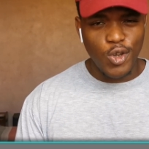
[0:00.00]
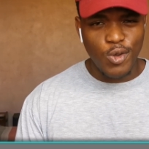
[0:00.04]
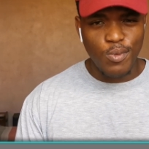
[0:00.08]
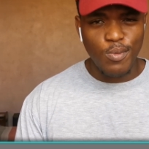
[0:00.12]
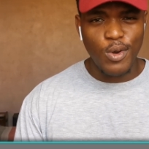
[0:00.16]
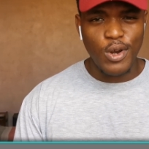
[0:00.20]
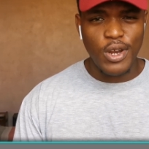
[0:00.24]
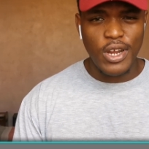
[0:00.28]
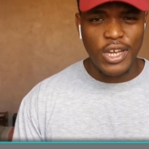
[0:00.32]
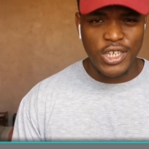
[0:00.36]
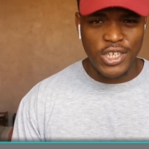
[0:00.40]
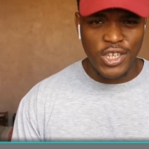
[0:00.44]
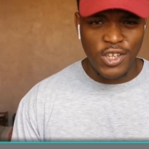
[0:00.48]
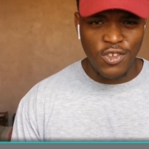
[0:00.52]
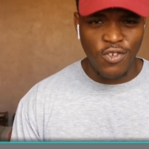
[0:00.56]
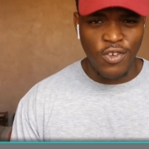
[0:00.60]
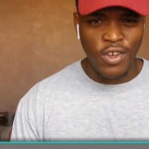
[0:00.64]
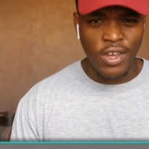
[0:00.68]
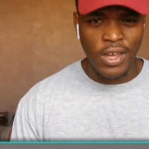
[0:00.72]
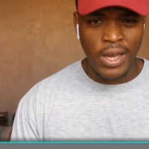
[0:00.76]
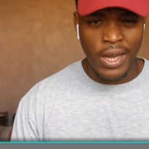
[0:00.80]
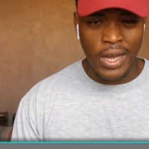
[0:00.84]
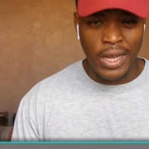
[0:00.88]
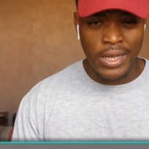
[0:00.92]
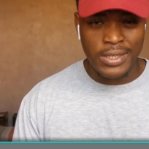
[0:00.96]
do more reactions
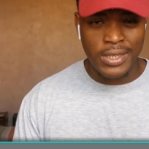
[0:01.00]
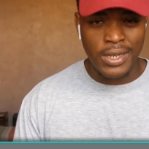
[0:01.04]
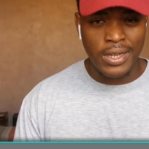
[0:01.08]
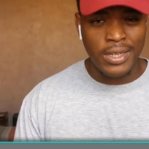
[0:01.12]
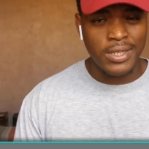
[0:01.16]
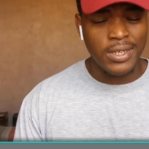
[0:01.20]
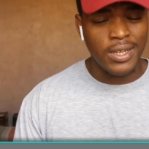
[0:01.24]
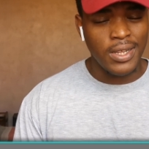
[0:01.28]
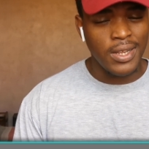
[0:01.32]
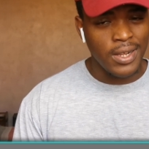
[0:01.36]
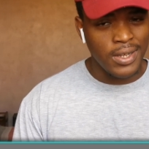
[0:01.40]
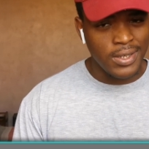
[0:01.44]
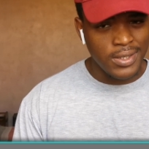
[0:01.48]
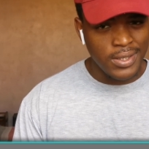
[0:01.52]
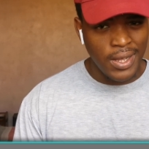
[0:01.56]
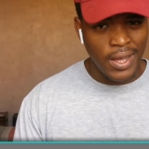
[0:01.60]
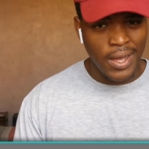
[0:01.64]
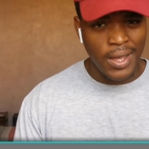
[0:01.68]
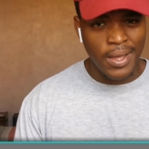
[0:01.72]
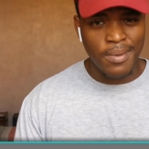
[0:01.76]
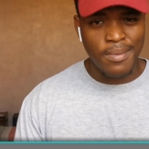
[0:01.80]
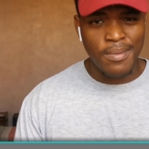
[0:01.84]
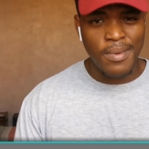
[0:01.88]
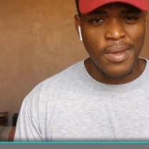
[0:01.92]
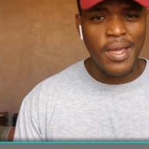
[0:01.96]
for you guys, and until next
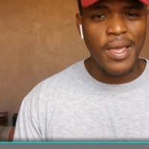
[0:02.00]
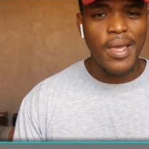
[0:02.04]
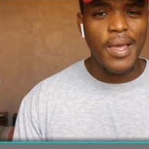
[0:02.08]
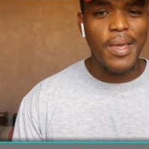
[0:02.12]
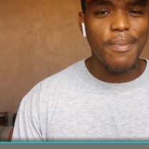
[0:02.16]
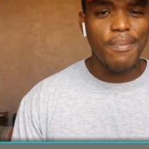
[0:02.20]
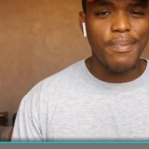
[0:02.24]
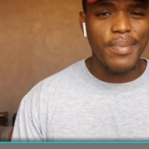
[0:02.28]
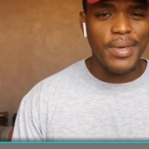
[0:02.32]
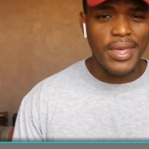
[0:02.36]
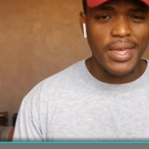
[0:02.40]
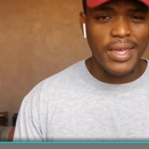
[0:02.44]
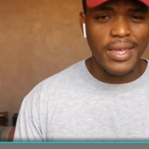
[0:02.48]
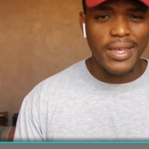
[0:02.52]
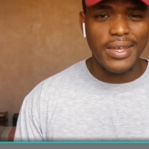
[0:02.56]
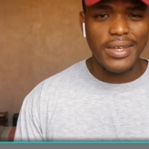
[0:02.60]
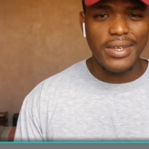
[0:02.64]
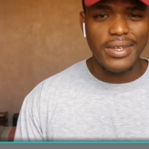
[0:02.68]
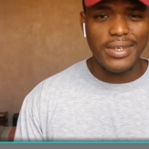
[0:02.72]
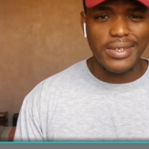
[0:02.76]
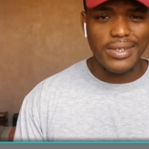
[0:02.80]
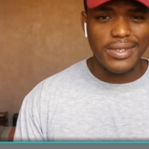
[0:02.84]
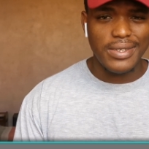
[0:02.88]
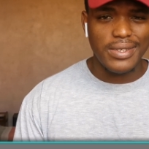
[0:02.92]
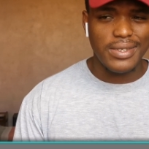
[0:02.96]
time,
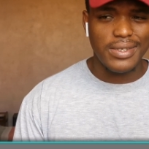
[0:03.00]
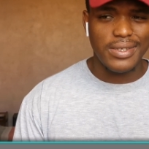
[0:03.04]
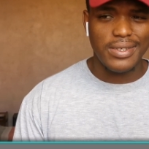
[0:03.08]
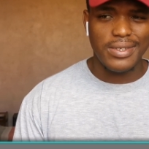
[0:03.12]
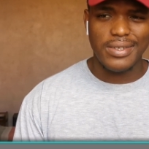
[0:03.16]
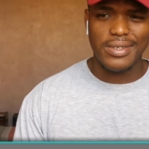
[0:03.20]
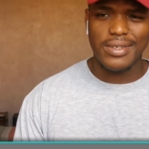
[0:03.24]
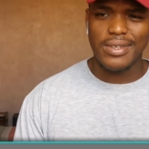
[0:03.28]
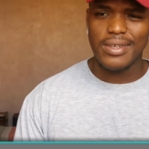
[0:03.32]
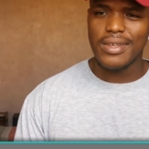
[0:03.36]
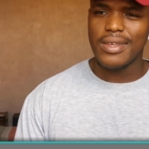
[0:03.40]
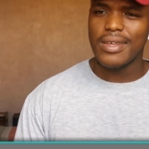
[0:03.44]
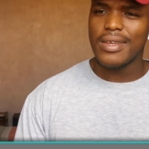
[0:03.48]
peace.